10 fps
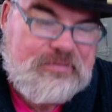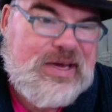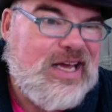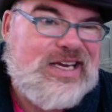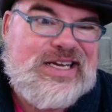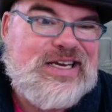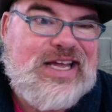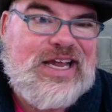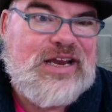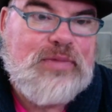he didn't
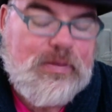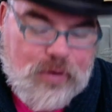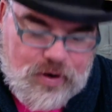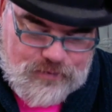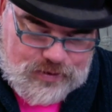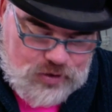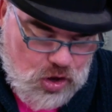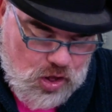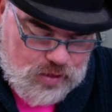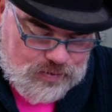need to be perfect at
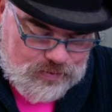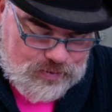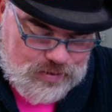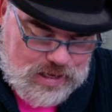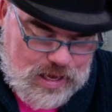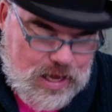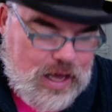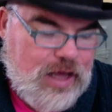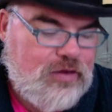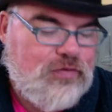all.
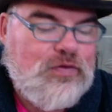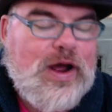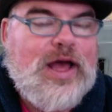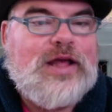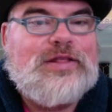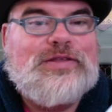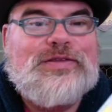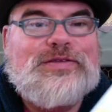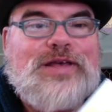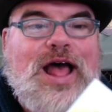His
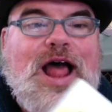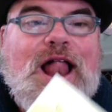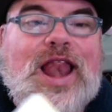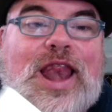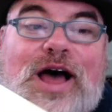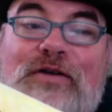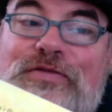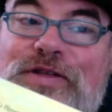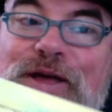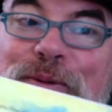friends
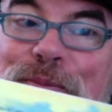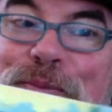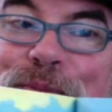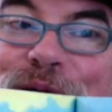loved him